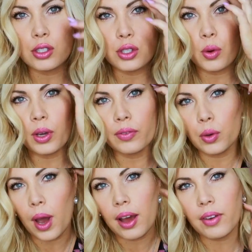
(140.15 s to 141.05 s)
So if
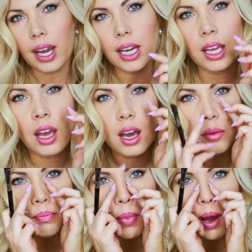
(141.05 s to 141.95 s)
you have any
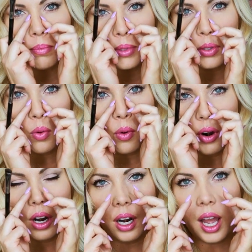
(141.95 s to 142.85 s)
bumps
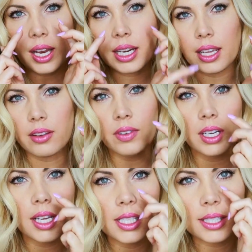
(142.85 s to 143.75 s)
or
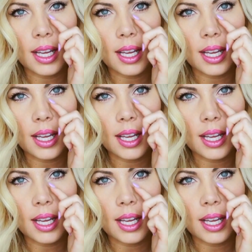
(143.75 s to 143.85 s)
unevenness,